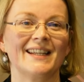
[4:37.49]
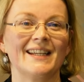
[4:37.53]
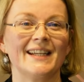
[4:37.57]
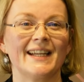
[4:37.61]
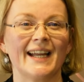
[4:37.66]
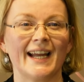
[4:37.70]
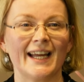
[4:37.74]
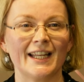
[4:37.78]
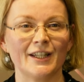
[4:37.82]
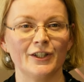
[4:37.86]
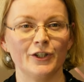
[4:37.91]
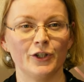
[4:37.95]
they
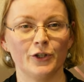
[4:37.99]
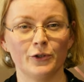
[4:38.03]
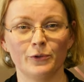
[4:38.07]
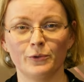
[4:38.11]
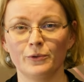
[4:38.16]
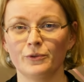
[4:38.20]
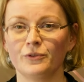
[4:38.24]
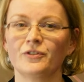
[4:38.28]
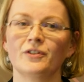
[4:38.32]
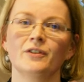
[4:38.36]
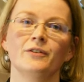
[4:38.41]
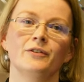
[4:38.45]
can
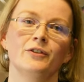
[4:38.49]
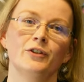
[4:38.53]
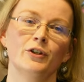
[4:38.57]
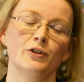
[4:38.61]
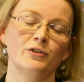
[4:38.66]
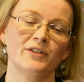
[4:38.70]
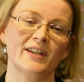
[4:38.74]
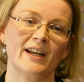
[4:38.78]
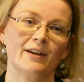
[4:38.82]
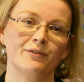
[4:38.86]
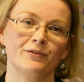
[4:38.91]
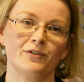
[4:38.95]
use,
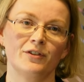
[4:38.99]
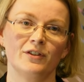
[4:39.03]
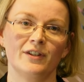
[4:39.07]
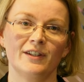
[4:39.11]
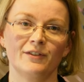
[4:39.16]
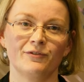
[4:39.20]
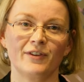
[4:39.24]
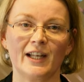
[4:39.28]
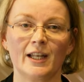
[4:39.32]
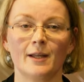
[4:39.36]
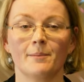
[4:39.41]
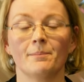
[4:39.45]
don't have to
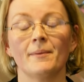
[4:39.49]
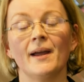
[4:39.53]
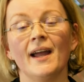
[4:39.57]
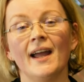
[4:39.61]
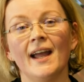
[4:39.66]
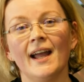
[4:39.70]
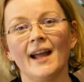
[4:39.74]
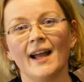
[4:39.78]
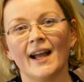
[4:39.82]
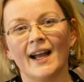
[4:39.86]
develop,